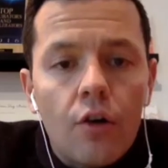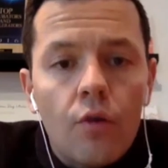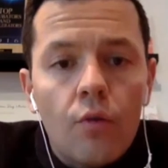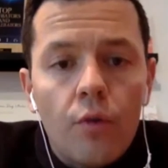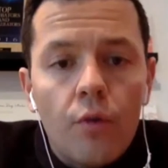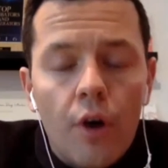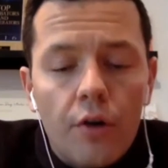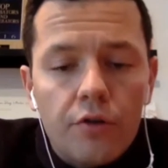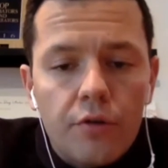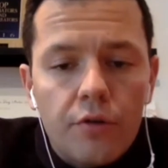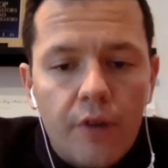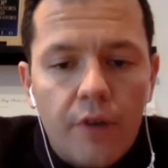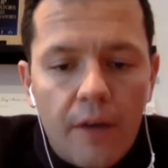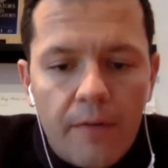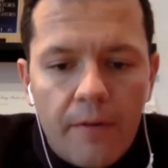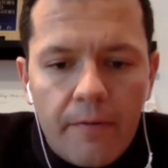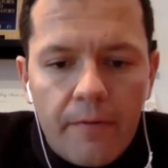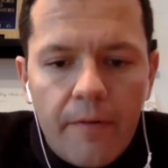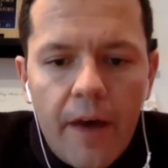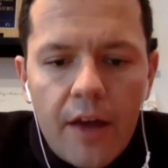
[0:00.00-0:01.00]
we also have a
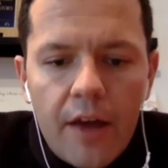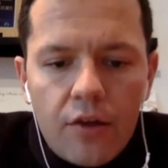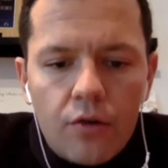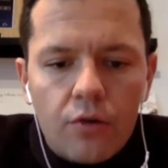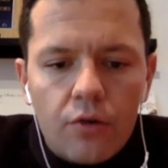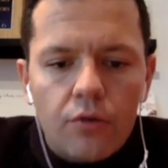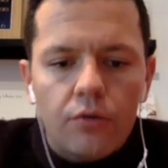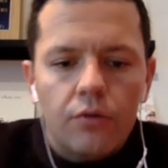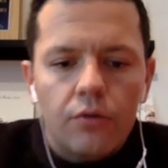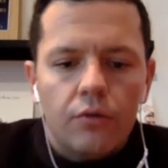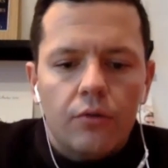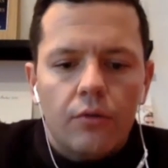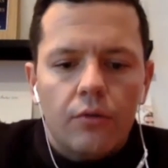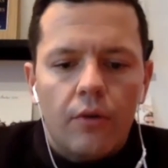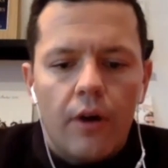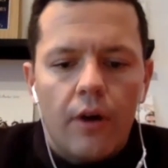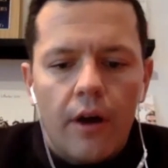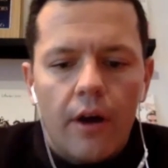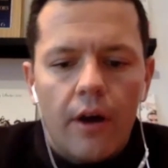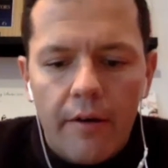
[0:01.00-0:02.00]
venue
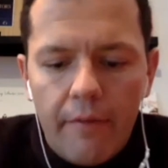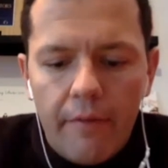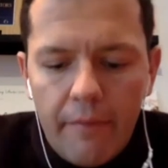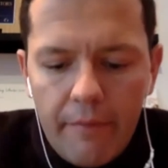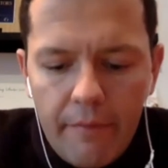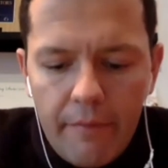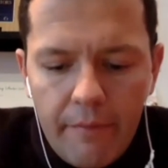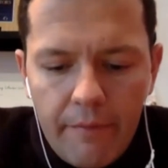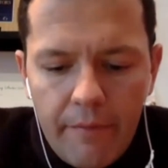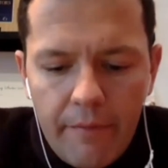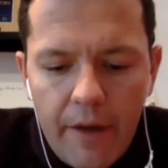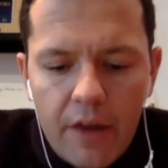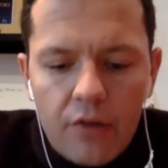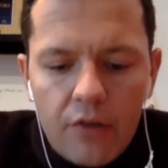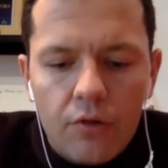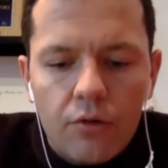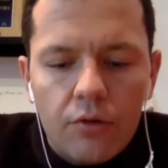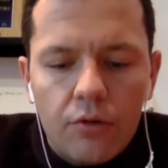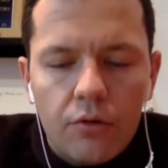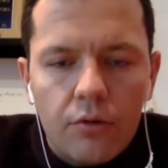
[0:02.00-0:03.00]

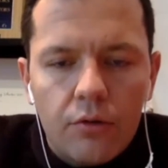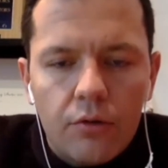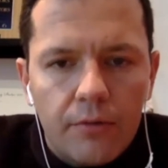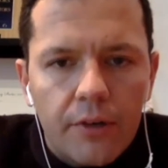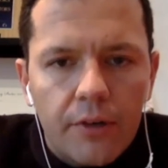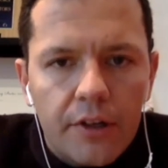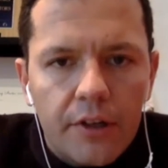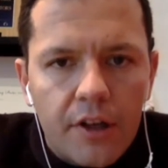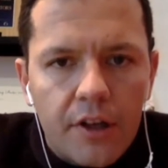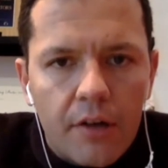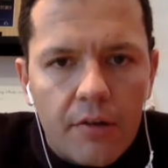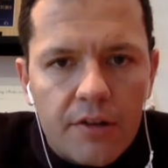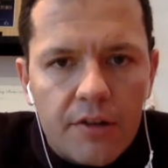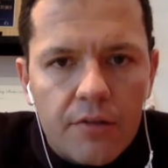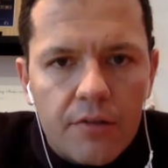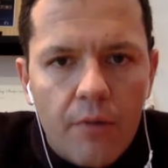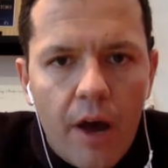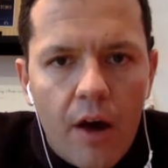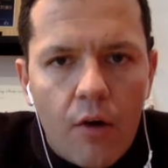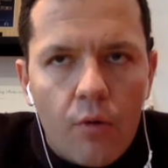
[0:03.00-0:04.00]
vertical as
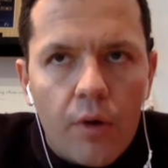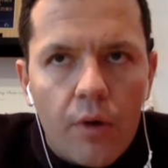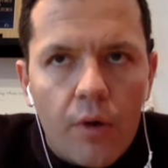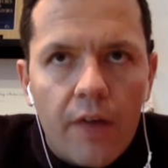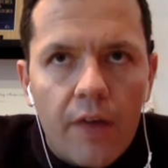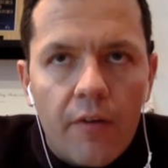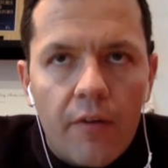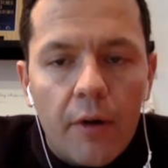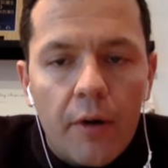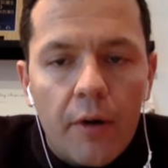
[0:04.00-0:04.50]
well. We have about